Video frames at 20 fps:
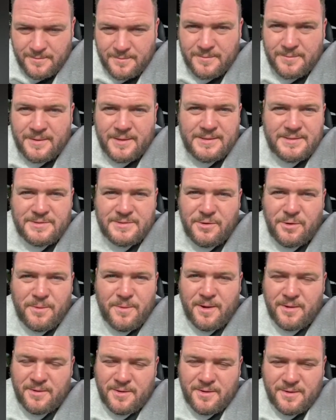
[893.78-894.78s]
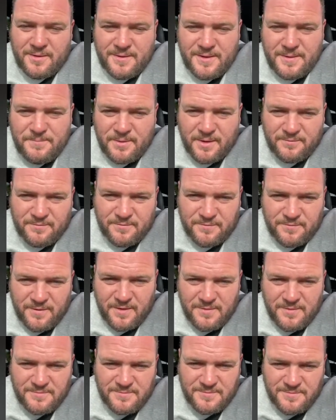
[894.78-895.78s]
These comments, I need my other
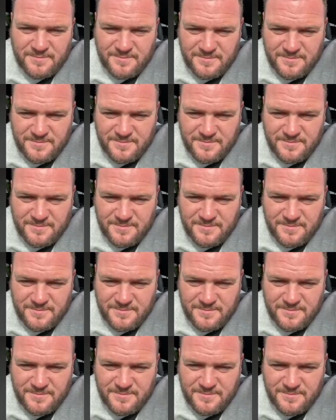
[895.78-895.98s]
phone.